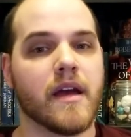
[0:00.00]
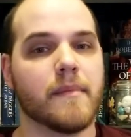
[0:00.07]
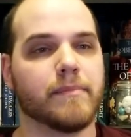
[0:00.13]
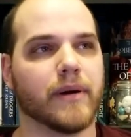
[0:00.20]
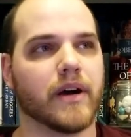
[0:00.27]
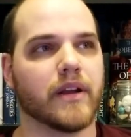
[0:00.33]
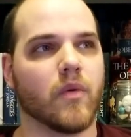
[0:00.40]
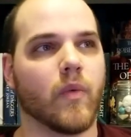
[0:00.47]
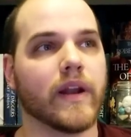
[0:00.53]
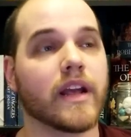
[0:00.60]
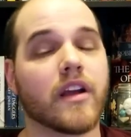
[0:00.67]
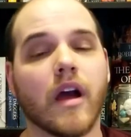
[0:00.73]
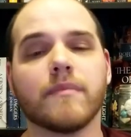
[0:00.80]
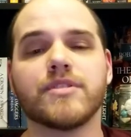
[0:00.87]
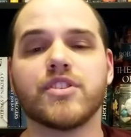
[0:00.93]
But when it
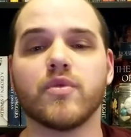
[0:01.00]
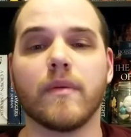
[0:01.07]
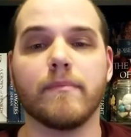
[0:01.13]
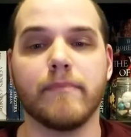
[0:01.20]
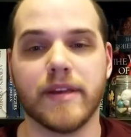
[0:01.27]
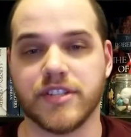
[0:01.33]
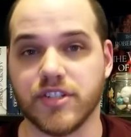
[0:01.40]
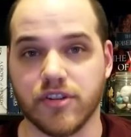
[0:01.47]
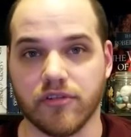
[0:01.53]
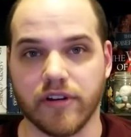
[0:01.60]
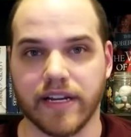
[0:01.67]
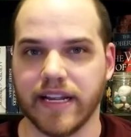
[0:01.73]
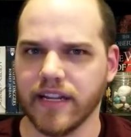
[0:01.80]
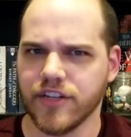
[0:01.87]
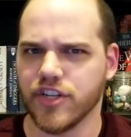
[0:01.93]
comes to a
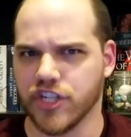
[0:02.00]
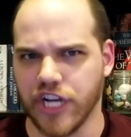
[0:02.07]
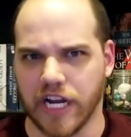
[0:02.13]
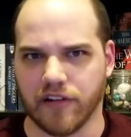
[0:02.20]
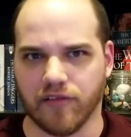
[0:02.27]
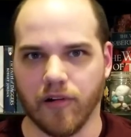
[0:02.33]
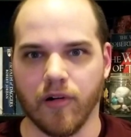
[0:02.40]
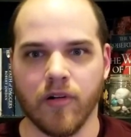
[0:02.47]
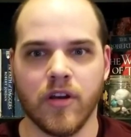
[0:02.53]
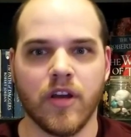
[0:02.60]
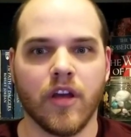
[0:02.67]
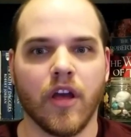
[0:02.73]
mystery in general,